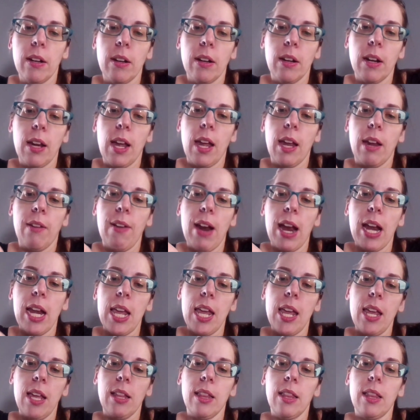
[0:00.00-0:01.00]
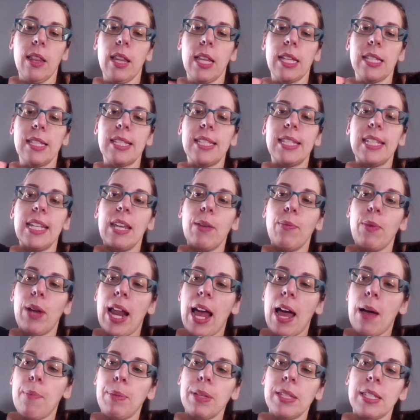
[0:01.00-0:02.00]
Okay, you ready? Let's see what
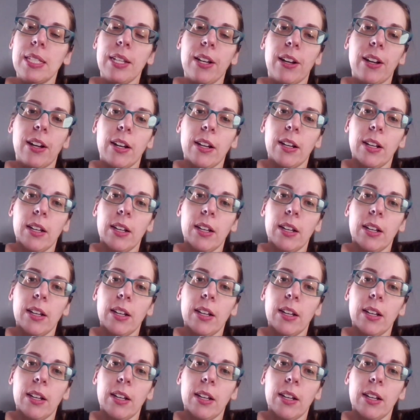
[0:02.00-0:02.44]
happens here.